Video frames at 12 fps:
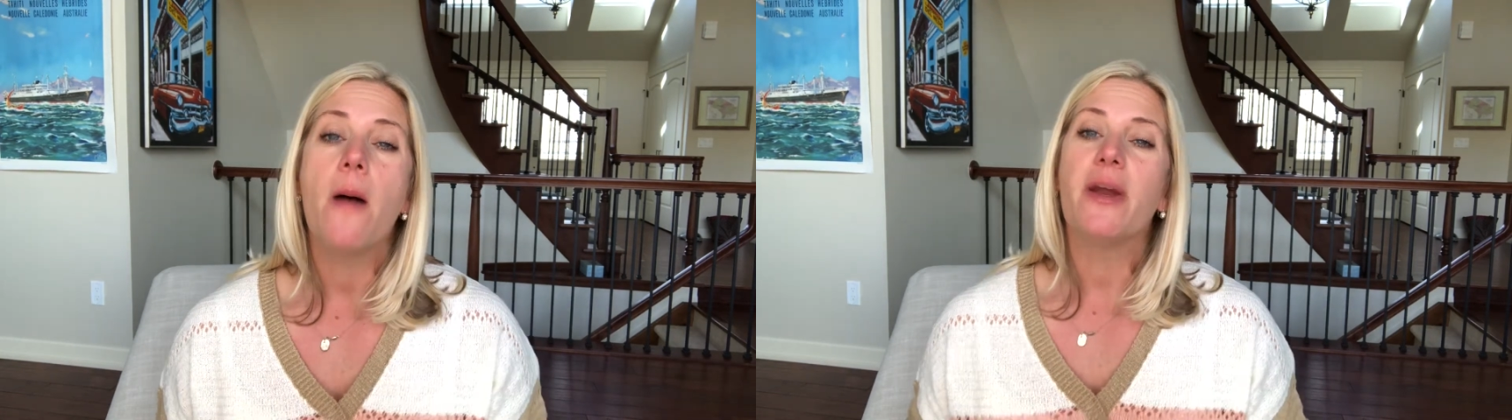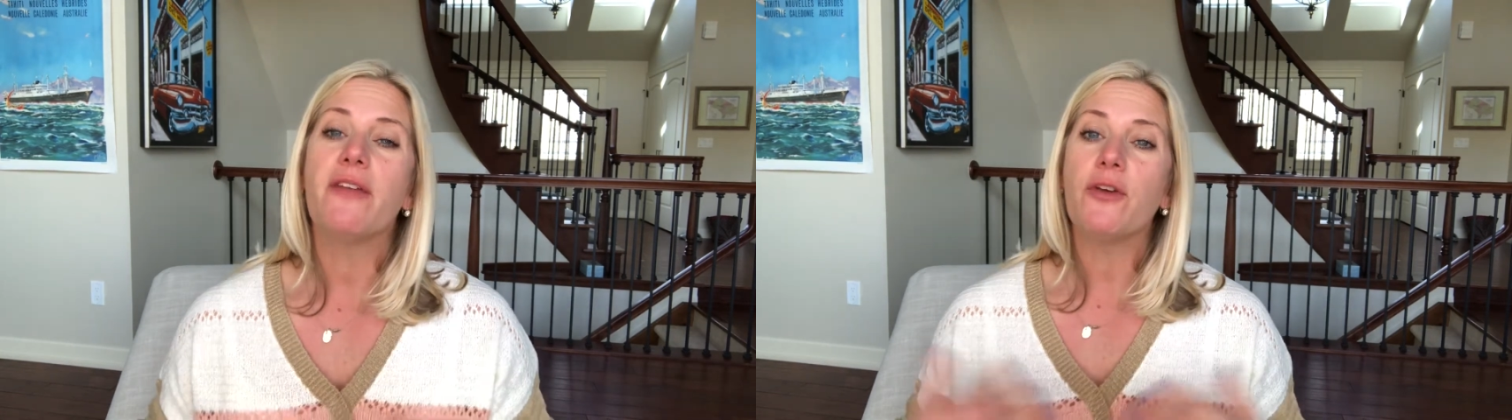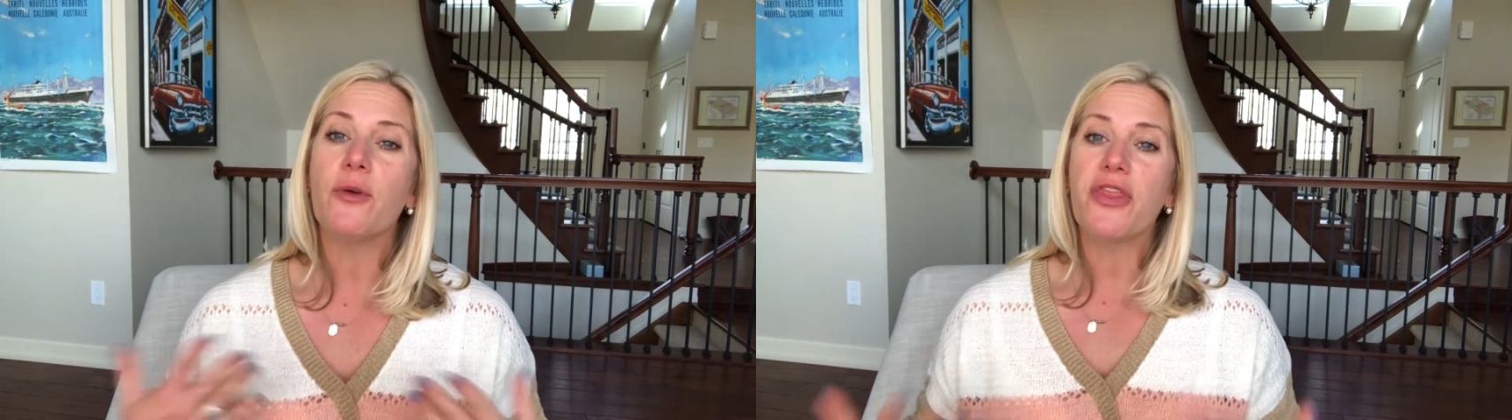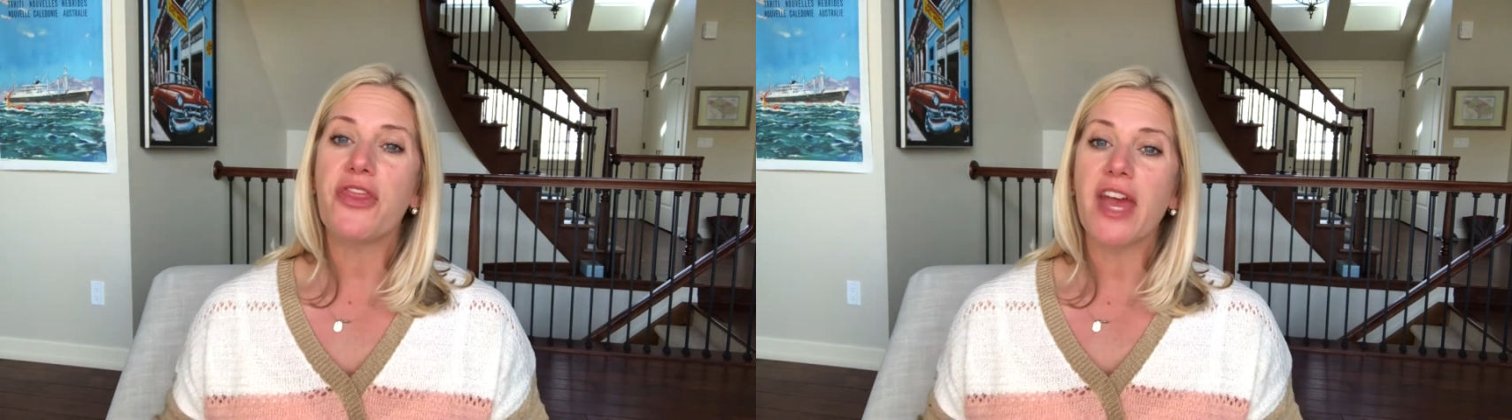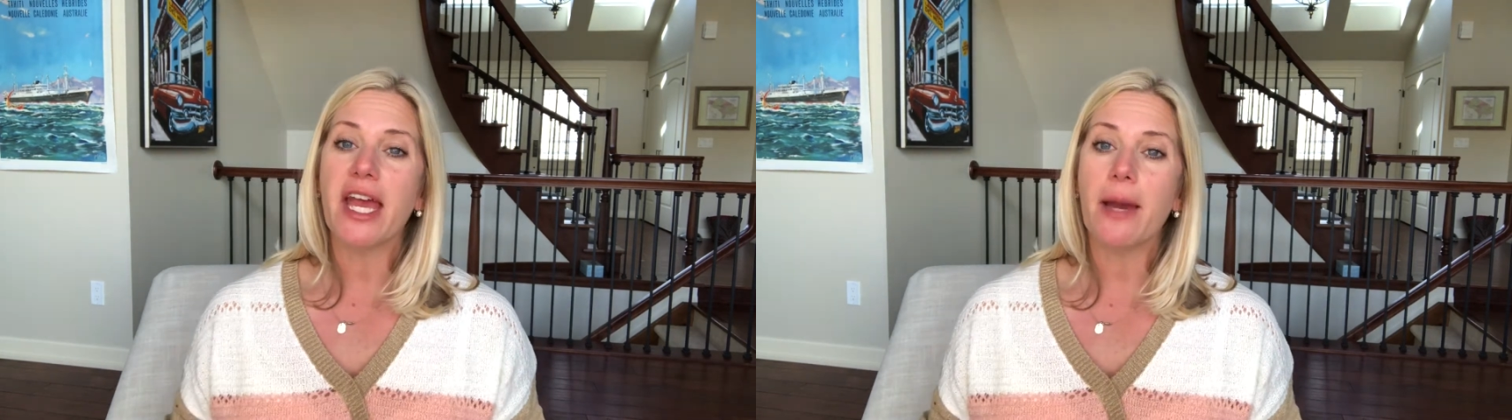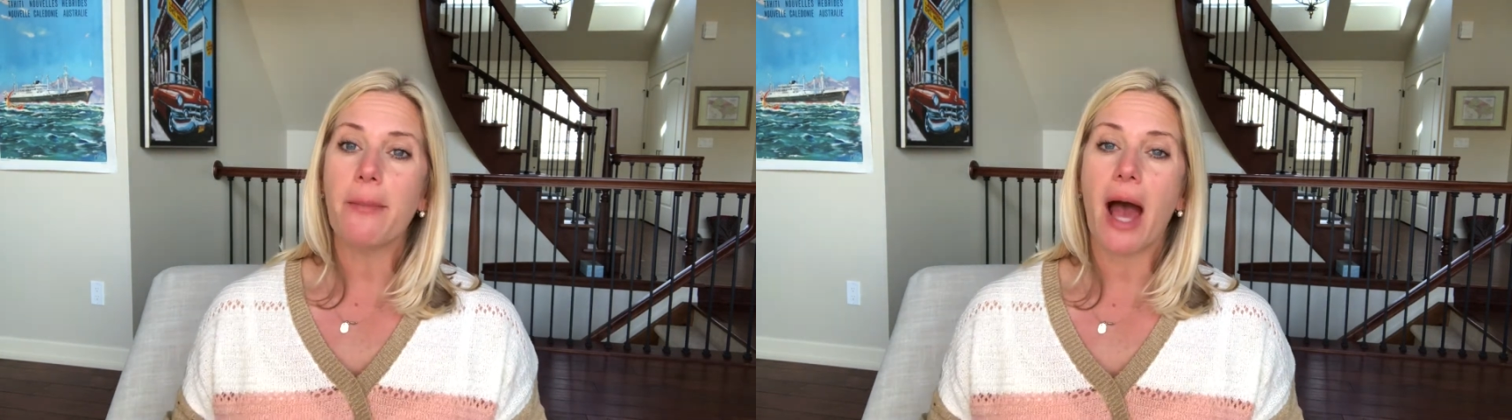But if you
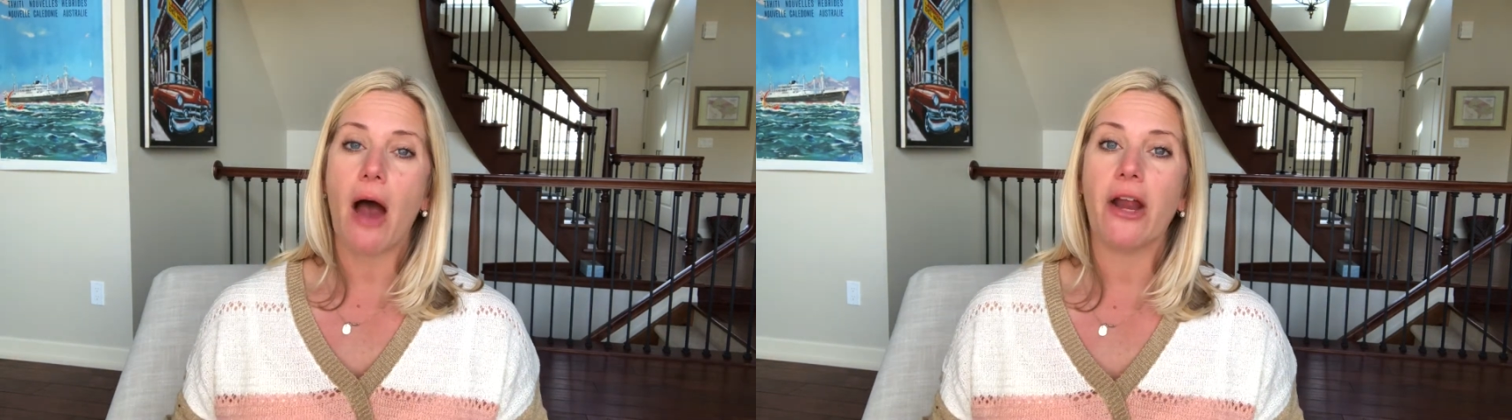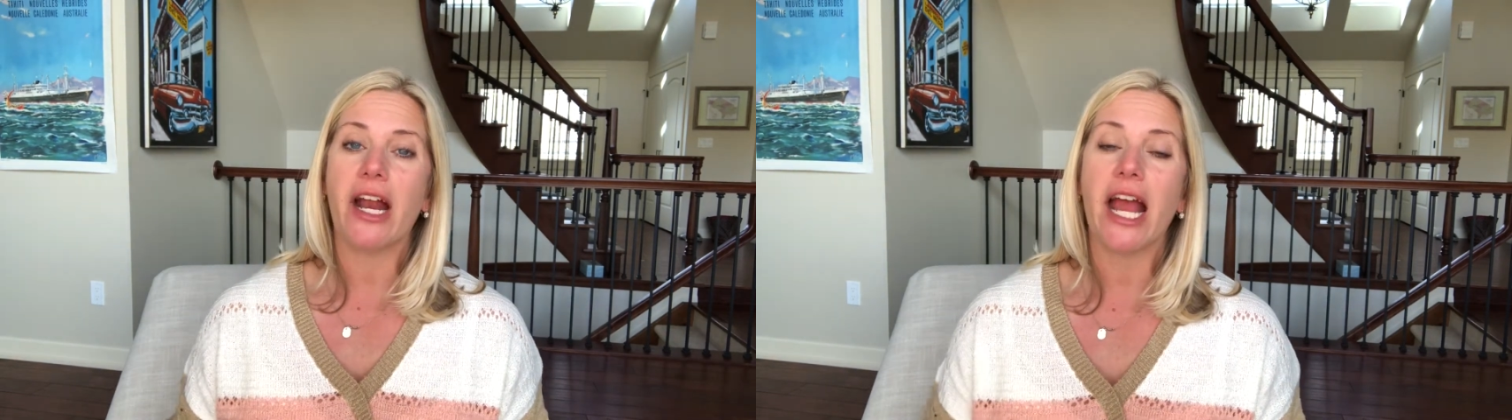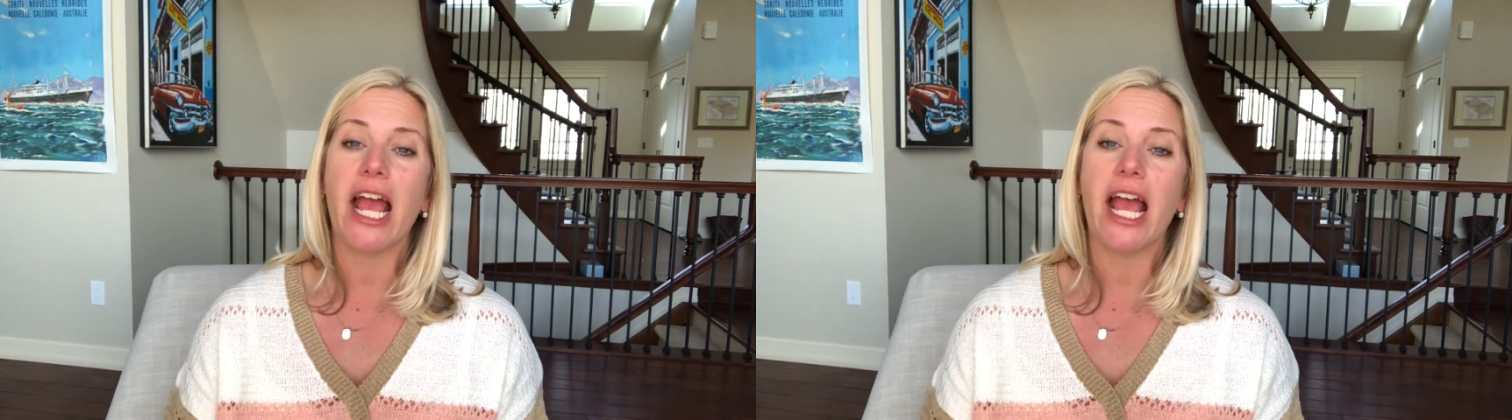think about it,